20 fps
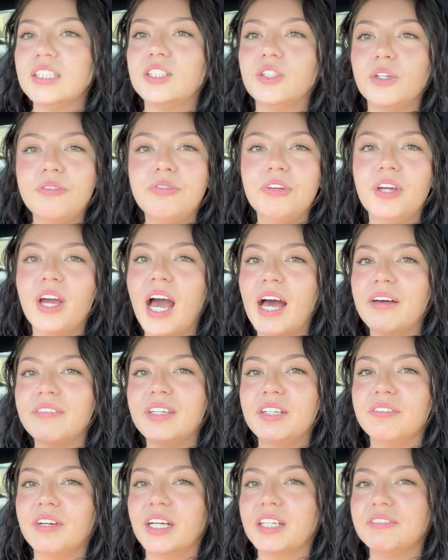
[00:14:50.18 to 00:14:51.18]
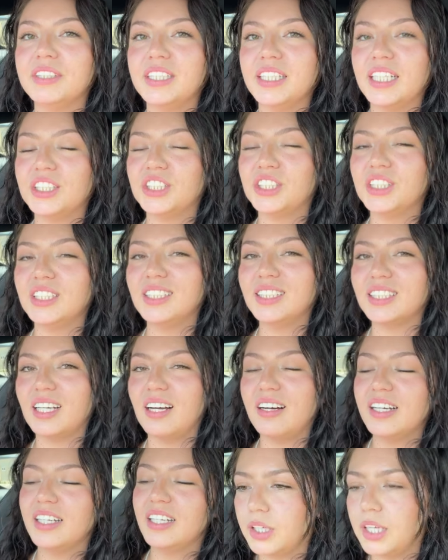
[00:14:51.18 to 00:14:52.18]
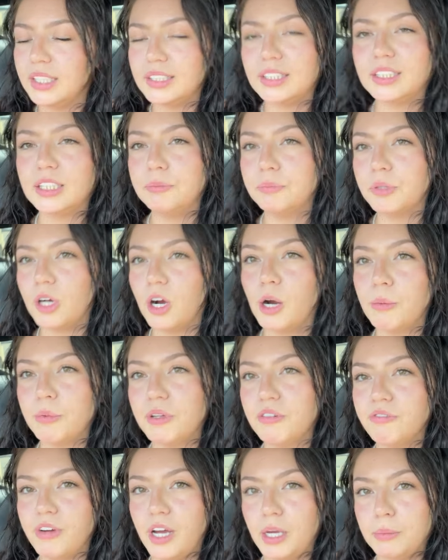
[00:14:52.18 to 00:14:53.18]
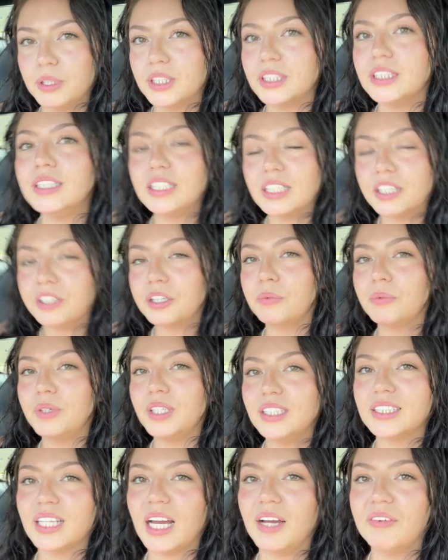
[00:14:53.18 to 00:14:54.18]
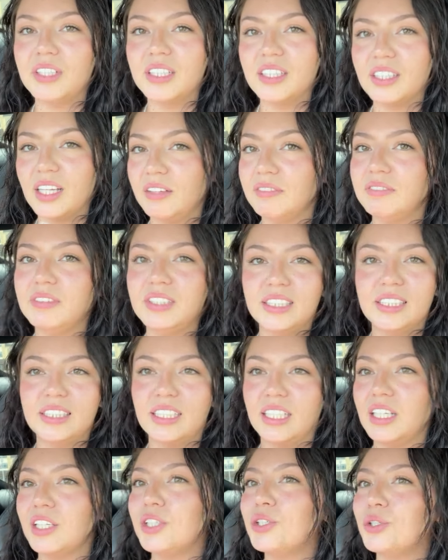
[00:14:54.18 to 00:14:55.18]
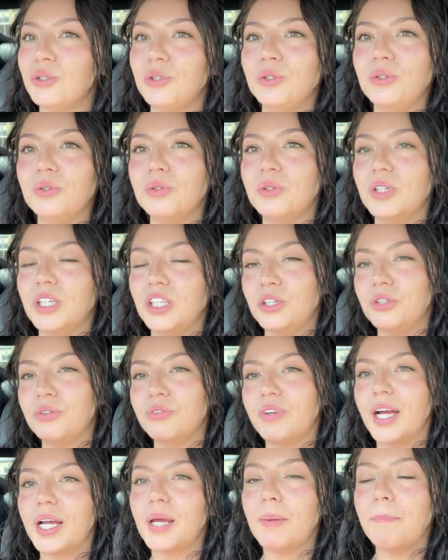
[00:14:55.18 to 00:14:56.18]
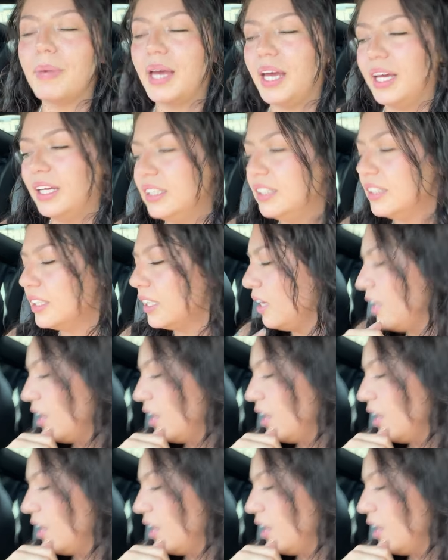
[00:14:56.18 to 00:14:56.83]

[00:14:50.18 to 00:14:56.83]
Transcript: So if you have any recommendations on custom carbon fiber steering wheels, I would love to see who you recommend.